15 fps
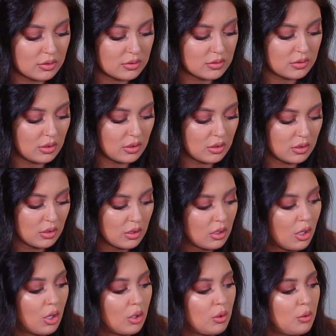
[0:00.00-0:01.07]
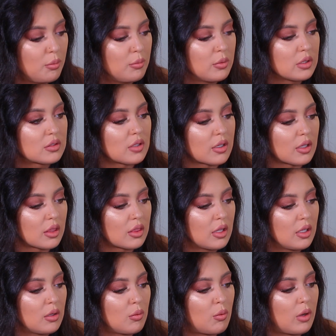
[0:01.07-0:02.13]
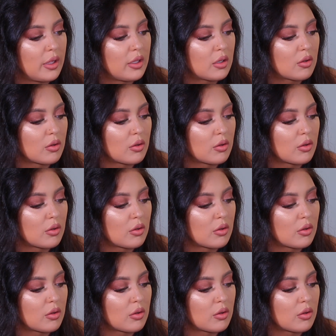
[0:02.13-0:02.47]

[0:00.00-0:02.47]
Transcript: Let's see. Oh, it's like a thin white